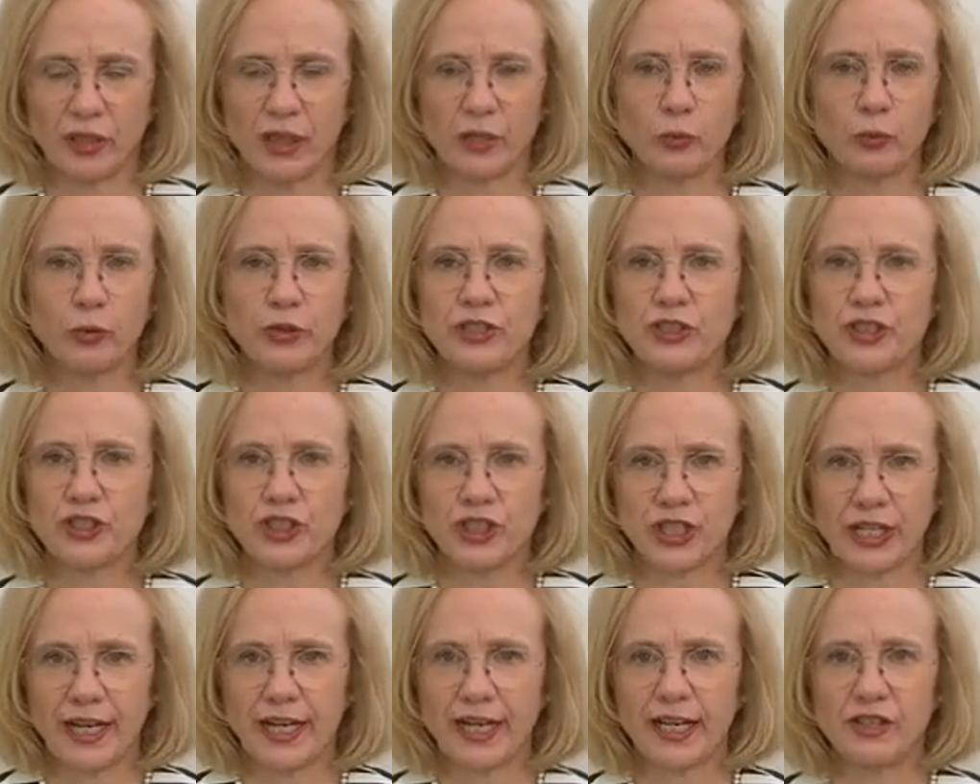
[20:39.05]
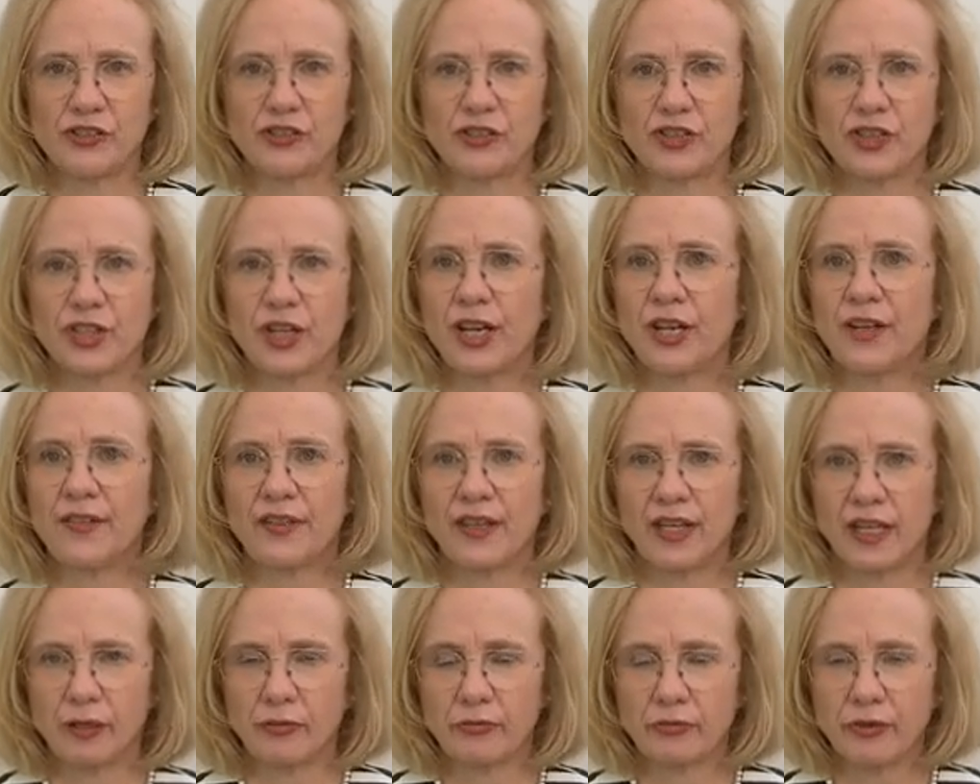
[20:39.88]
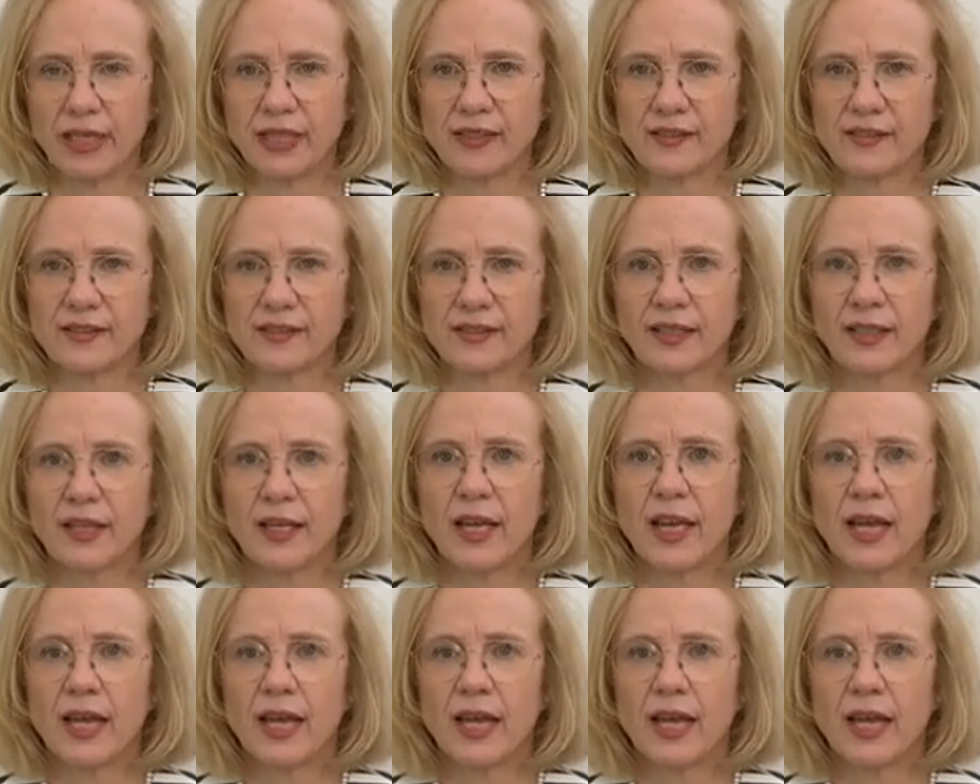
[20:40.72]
It wouldn't change their risk.